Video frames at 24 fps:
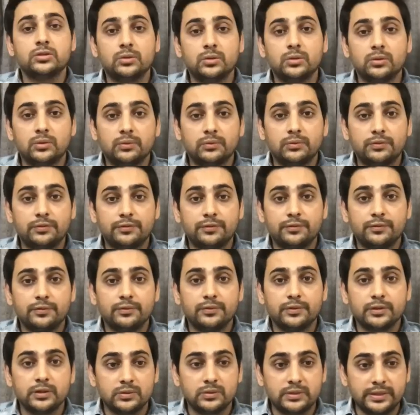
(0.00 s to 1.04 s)
So
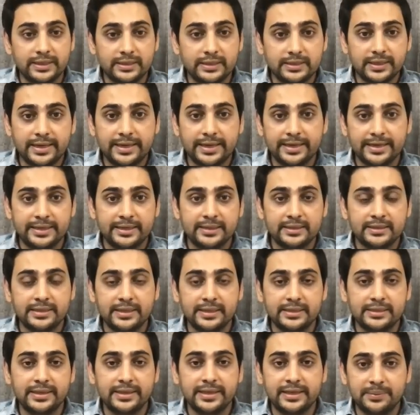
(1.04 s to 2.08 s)
you take the heading,
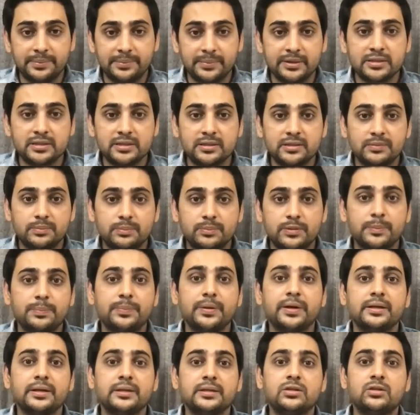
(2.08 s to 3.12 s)
take the elements,
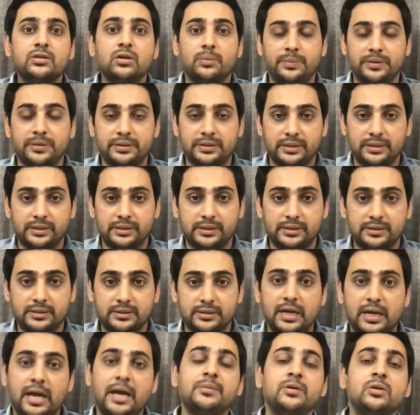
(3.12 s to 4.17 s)
prepare the topic
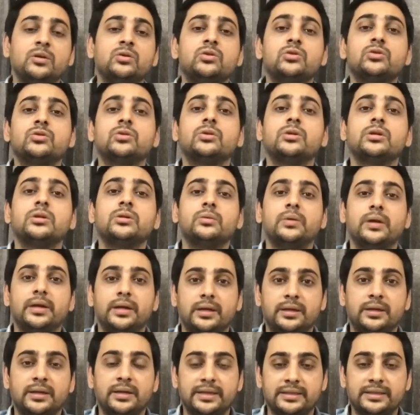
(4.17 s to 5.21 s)
sentence. I'm going to show you
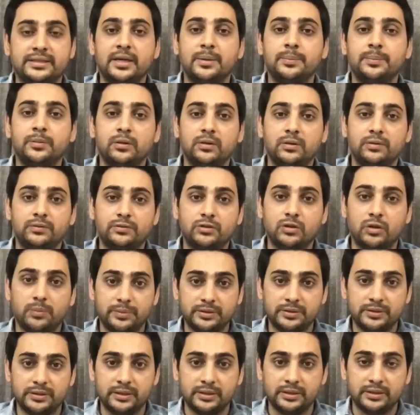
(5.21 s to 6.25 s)
an example of
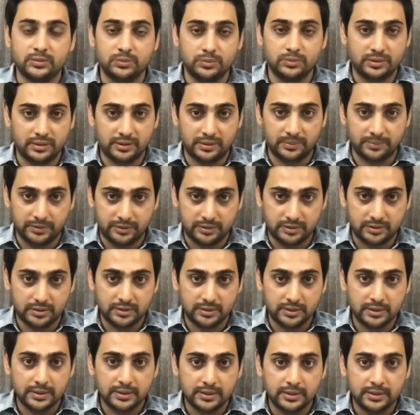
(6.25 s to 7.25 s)
topic sentence with an image.